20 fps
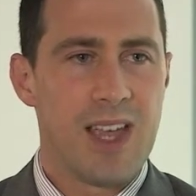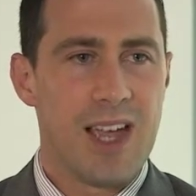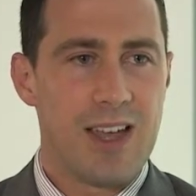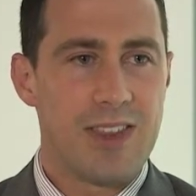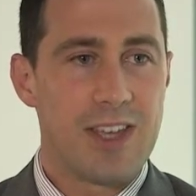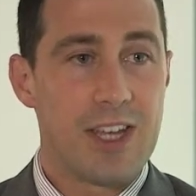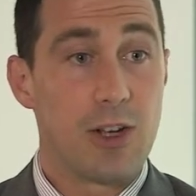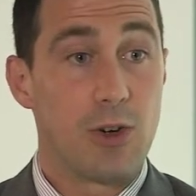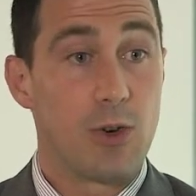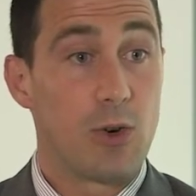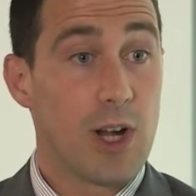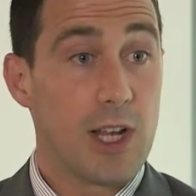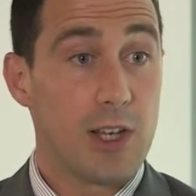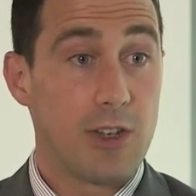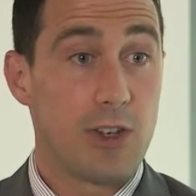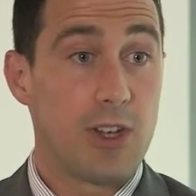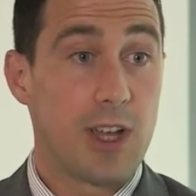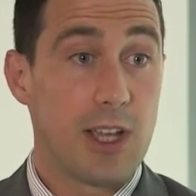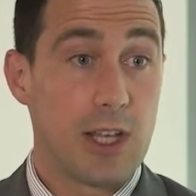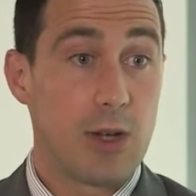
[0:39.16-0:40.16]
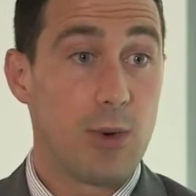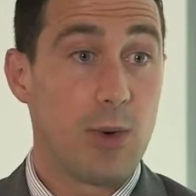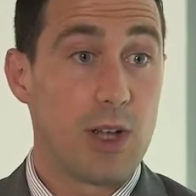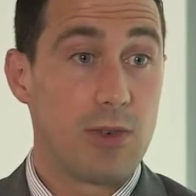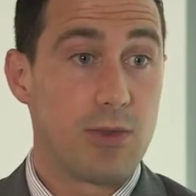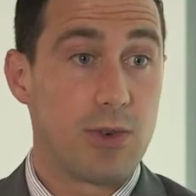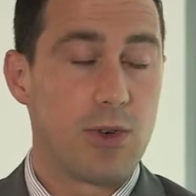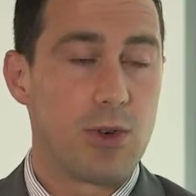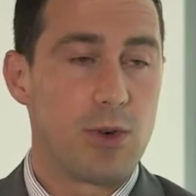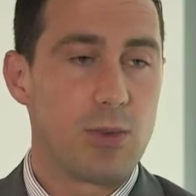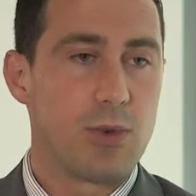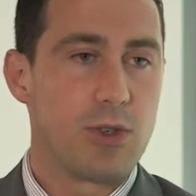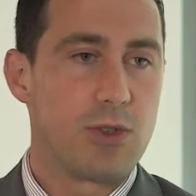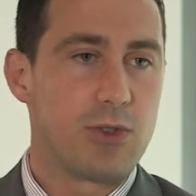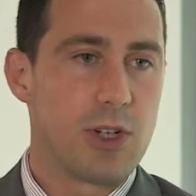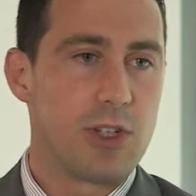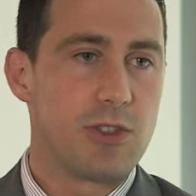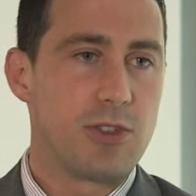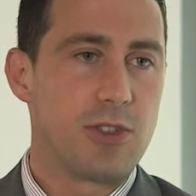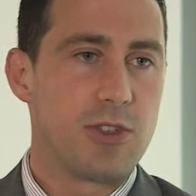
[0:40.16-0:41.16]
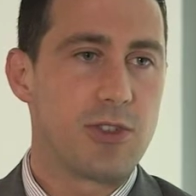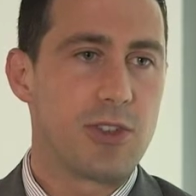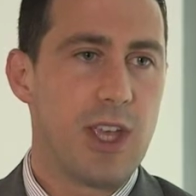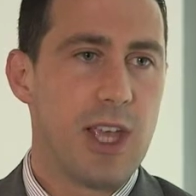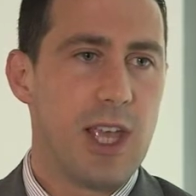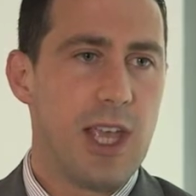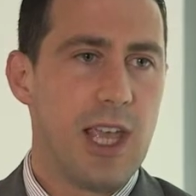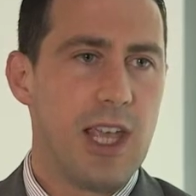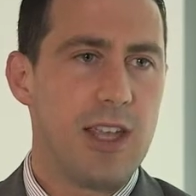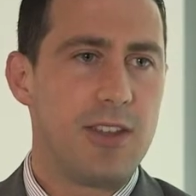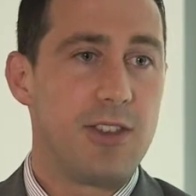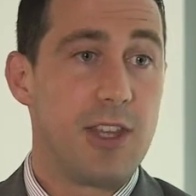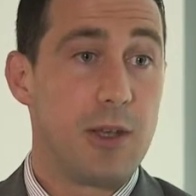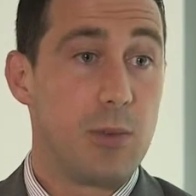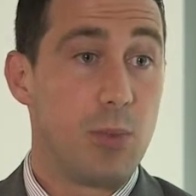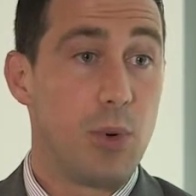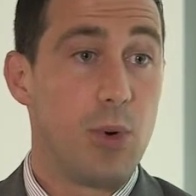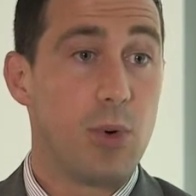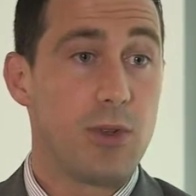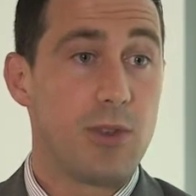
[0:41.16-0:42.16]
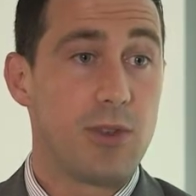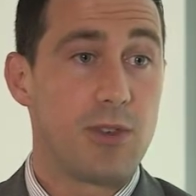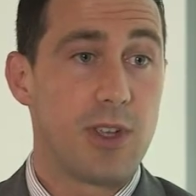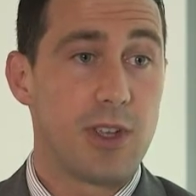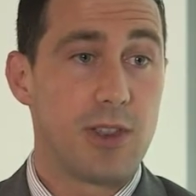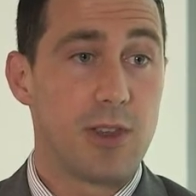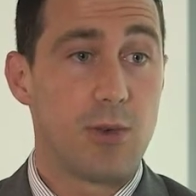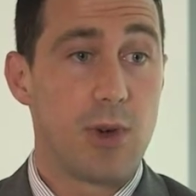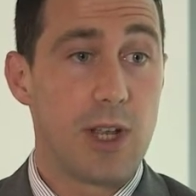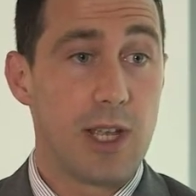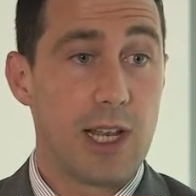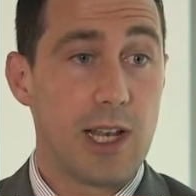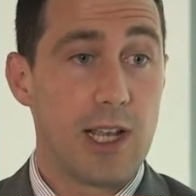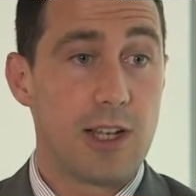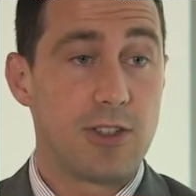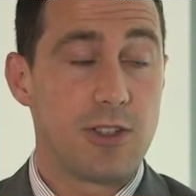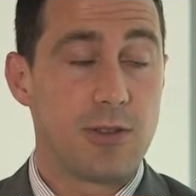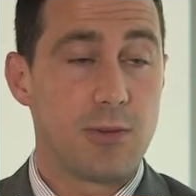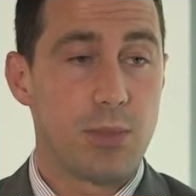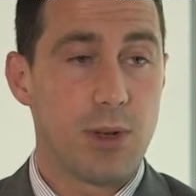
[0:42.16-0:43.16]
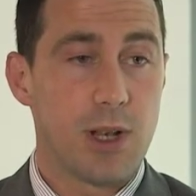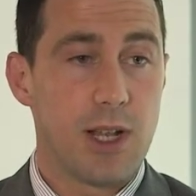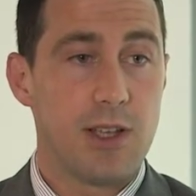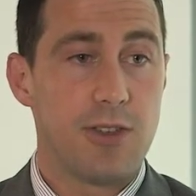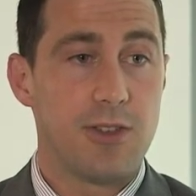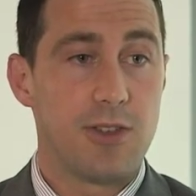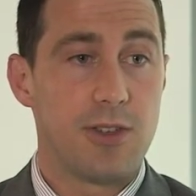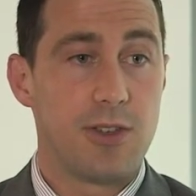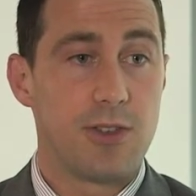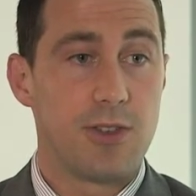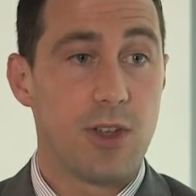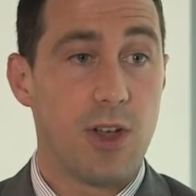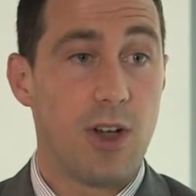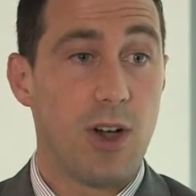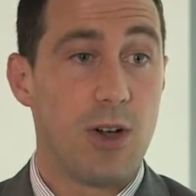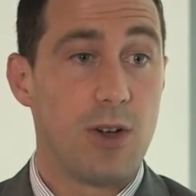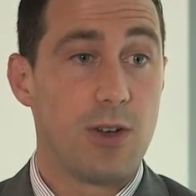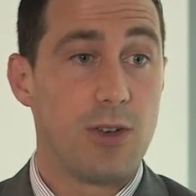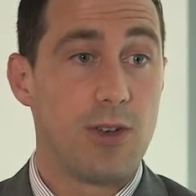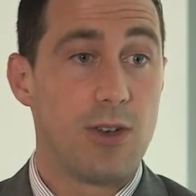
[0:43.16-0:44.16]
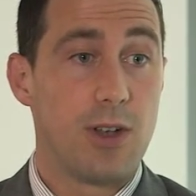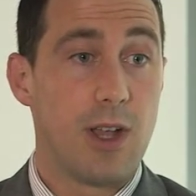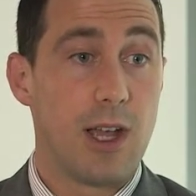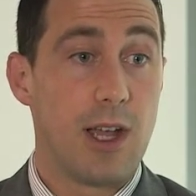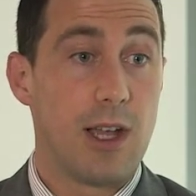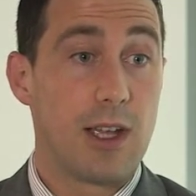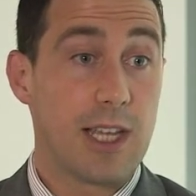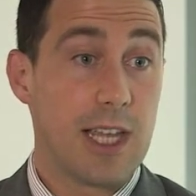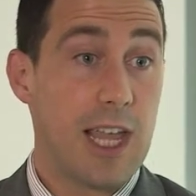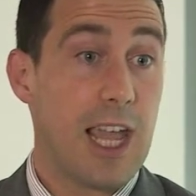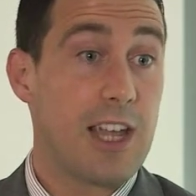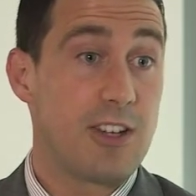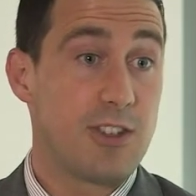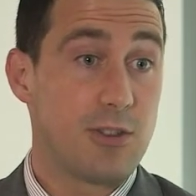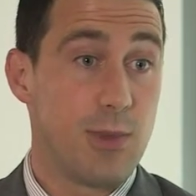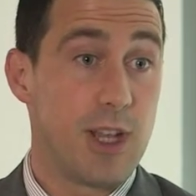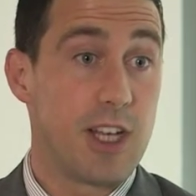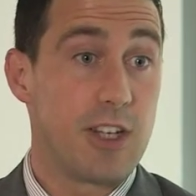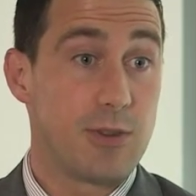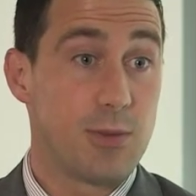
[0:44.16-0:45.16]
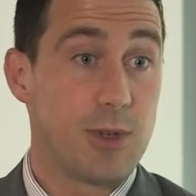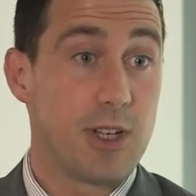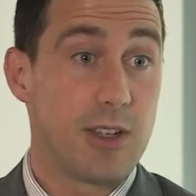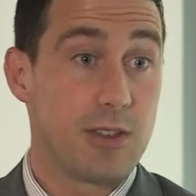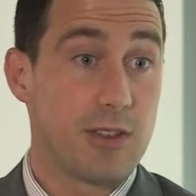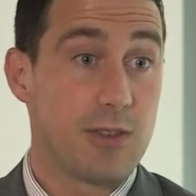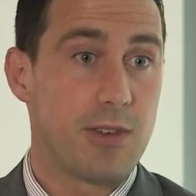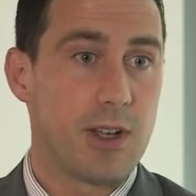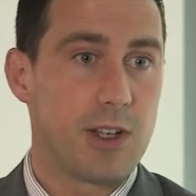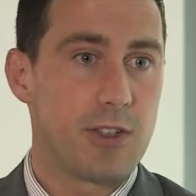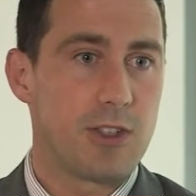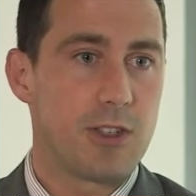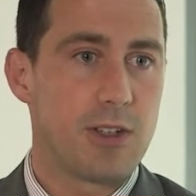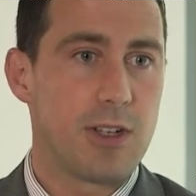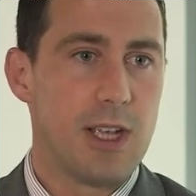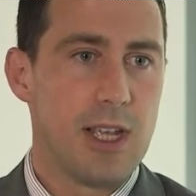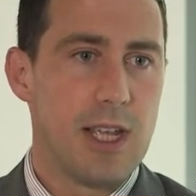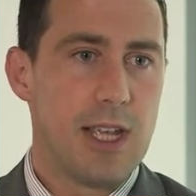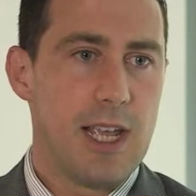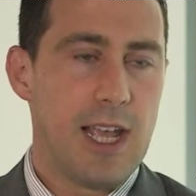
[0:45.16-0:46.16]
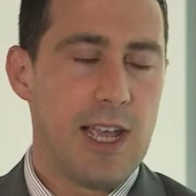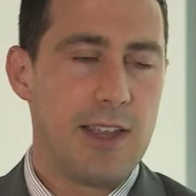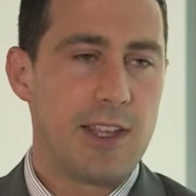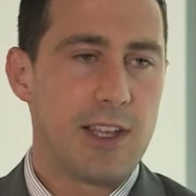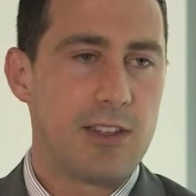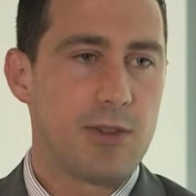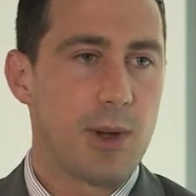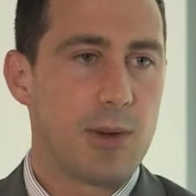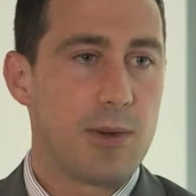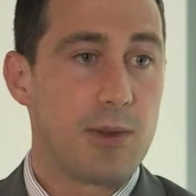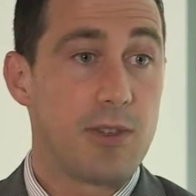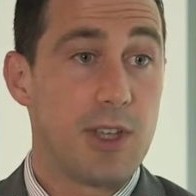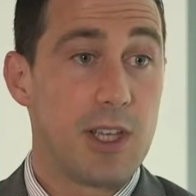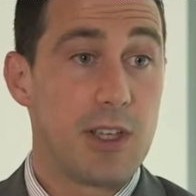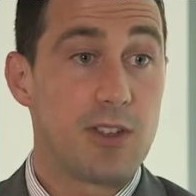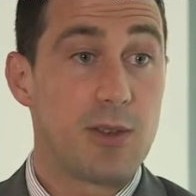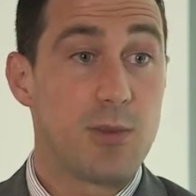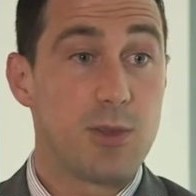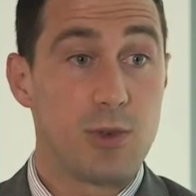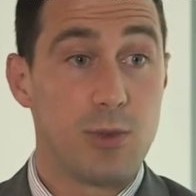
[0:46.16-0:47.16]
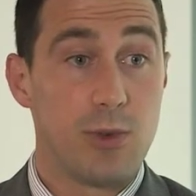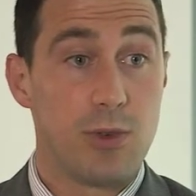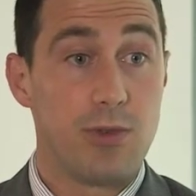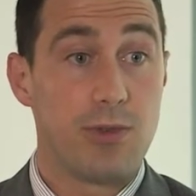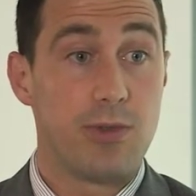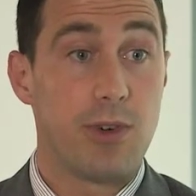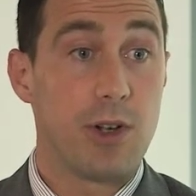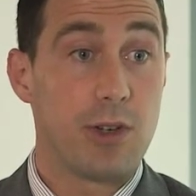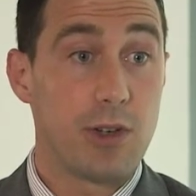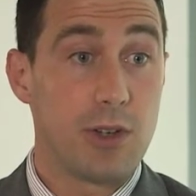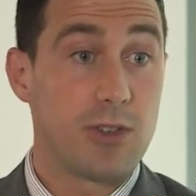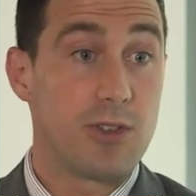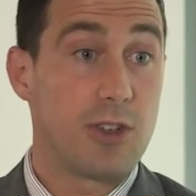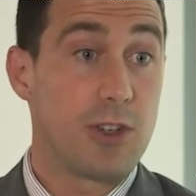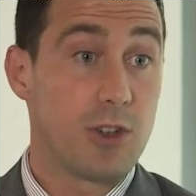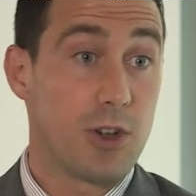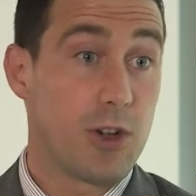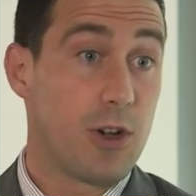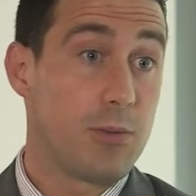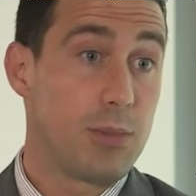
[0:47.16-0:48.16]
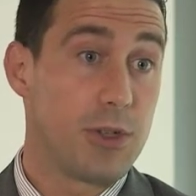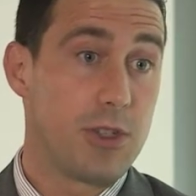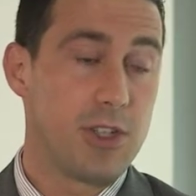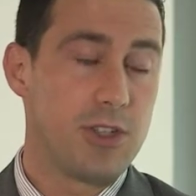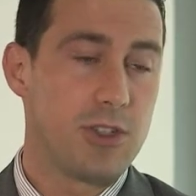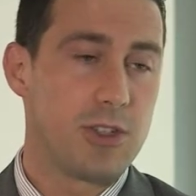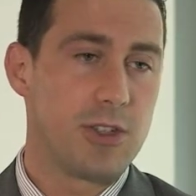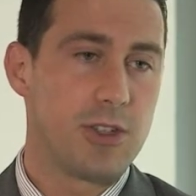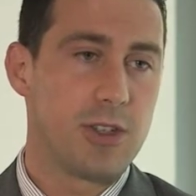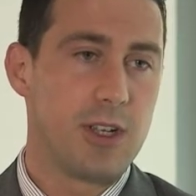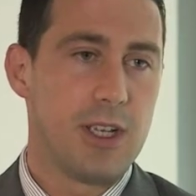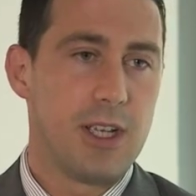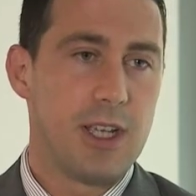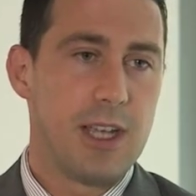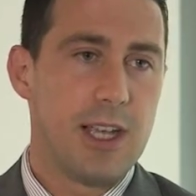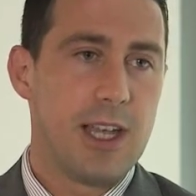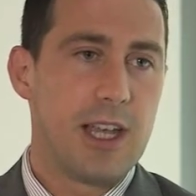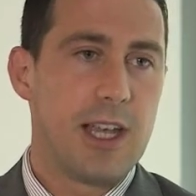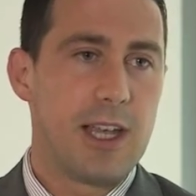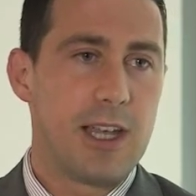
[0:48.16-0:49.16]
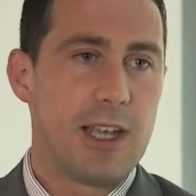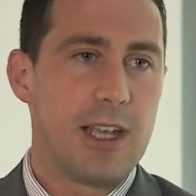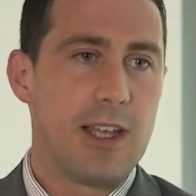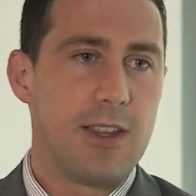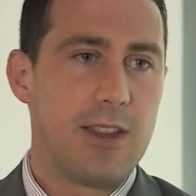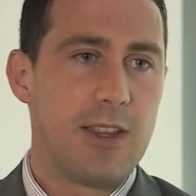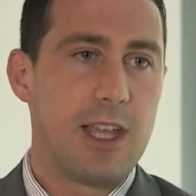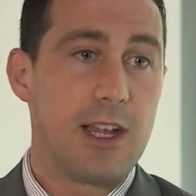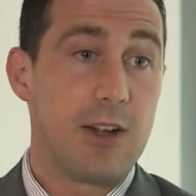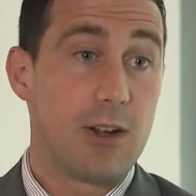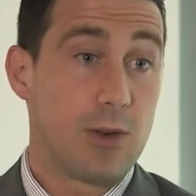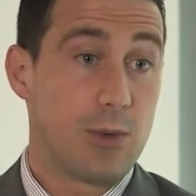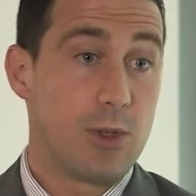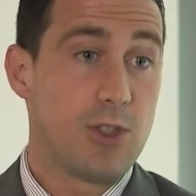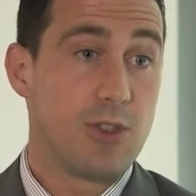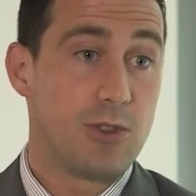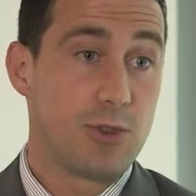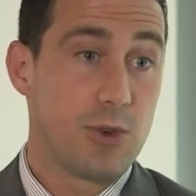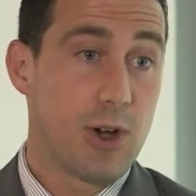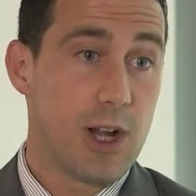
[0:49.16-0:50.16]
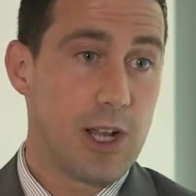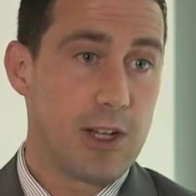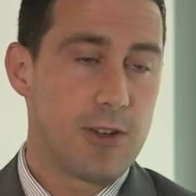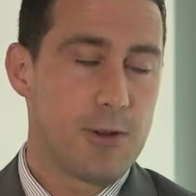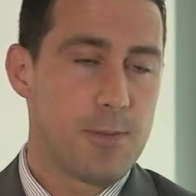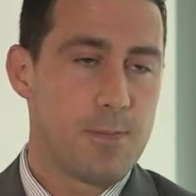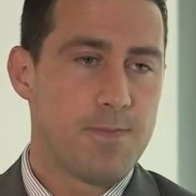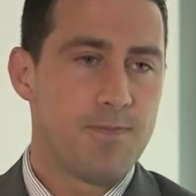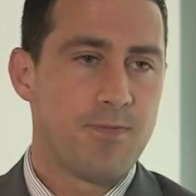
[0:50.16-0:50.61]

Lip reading: I think a great takeaway for corporate treasurers is the importance that the regulation places on cash management as a function. And that's why we're seeing so much more focus and competition in the area, which is great.